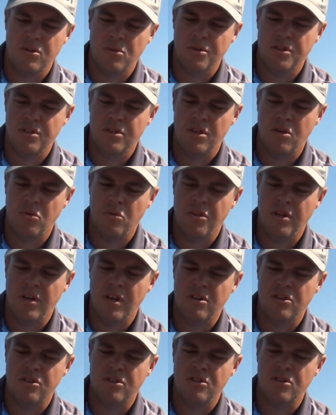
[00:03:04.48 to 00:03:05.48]
do its thing
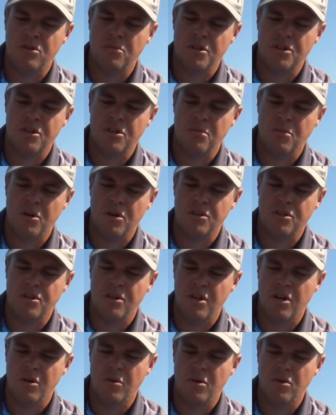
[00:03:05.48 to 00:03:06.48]
without too much
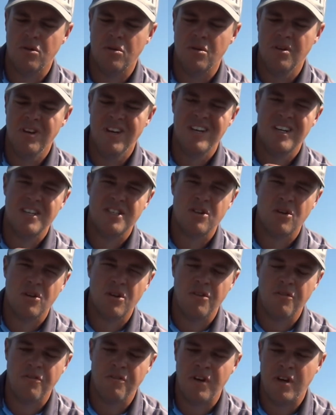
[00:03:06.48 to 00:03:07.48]
commotion going on. It's not
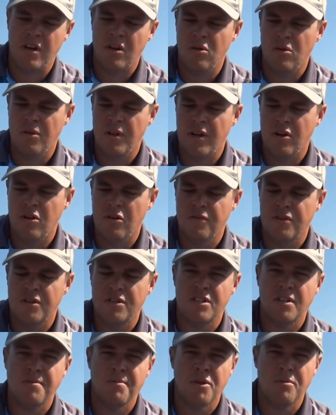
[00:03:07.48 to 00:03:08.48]
going to foul all that often.
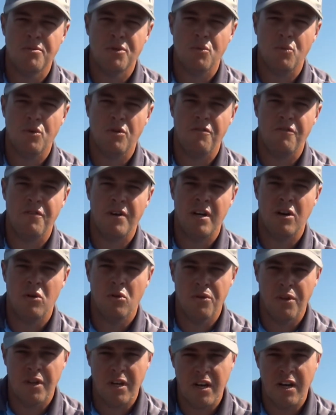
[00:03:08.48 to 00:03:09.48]
Sometimes it will foul
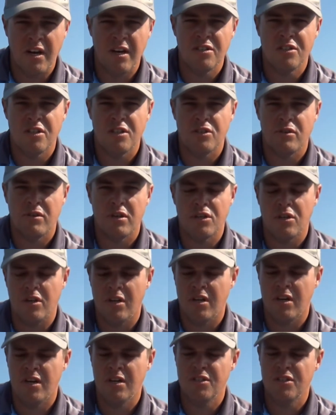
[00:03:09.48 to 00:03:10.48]
on the cast as you're
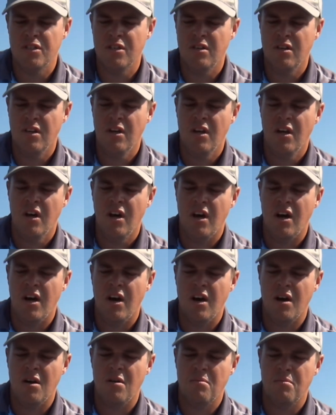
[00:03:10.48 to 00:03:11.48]
actually casting,
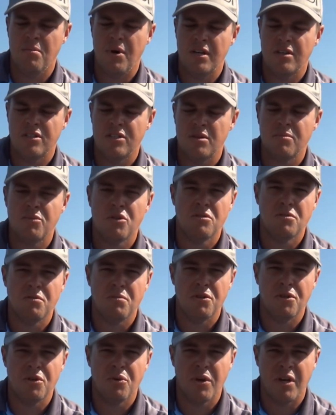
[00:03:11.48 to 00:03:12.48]
but sometimes
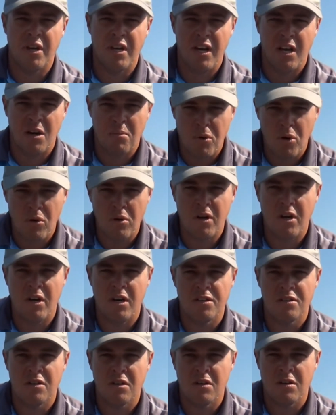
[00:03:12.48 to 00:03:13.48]
by doing a catapult
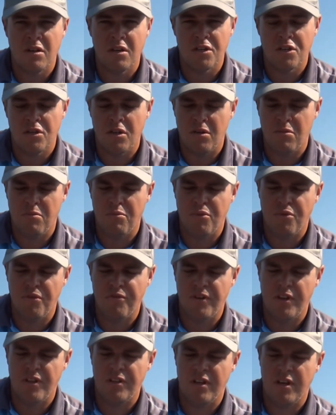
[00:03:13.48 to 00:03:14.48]
cast they can actually
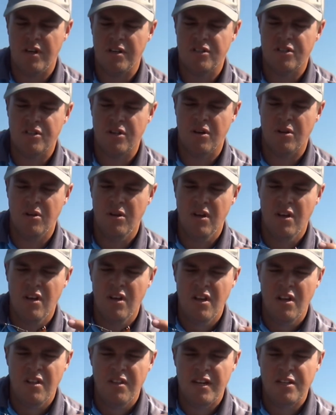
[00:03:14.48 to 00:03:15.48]
prevent that. So
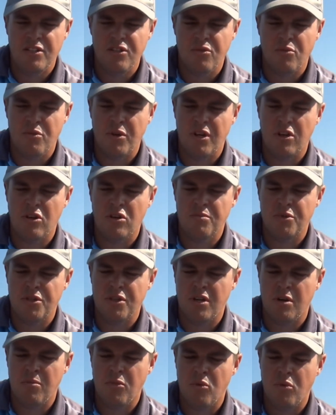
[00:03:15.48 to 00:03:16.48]
that's the rigging
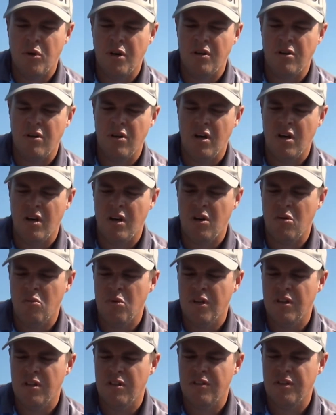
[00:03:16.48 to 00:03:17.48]
option number one.
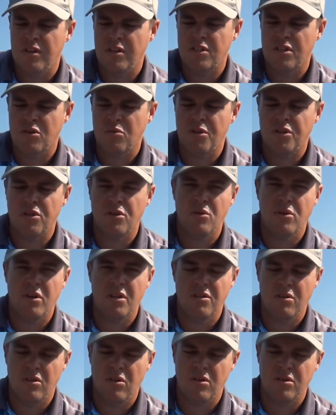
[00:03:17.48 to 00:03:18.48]
One of the things that we do
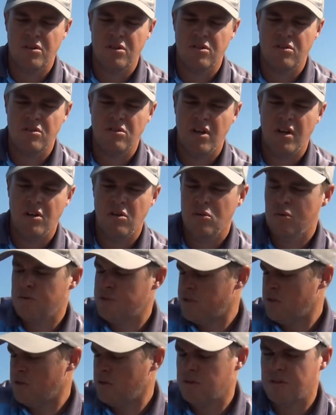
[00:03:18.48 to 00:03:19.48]

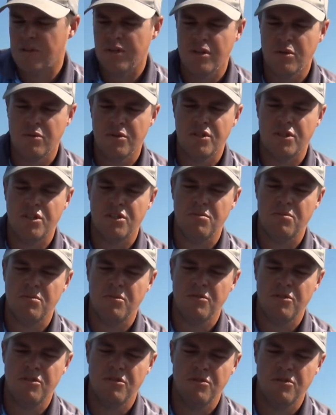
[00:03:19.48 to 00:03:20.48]
also like to do is just
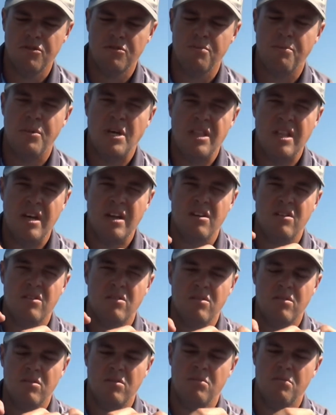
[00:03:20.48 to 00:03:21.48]
bend that
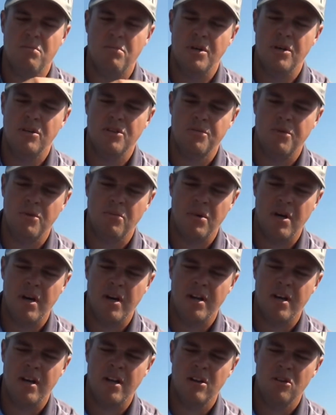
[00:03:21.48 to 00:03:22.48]
Beetlespin
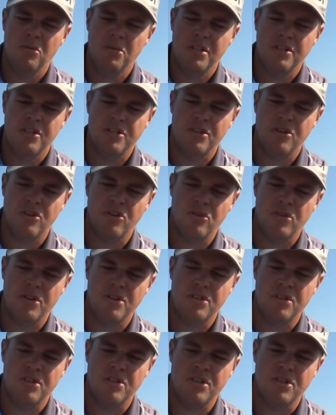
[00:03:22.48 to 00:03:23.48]
blade out a little bit, just to
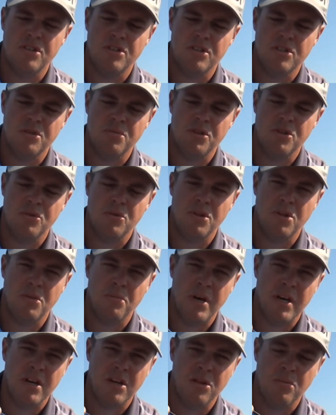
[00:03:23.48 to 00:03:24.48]
increase the distance between the
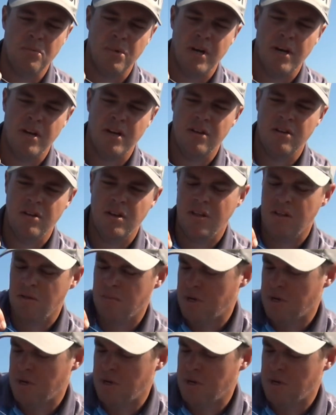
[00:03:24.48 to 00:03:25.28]
back of the blade and the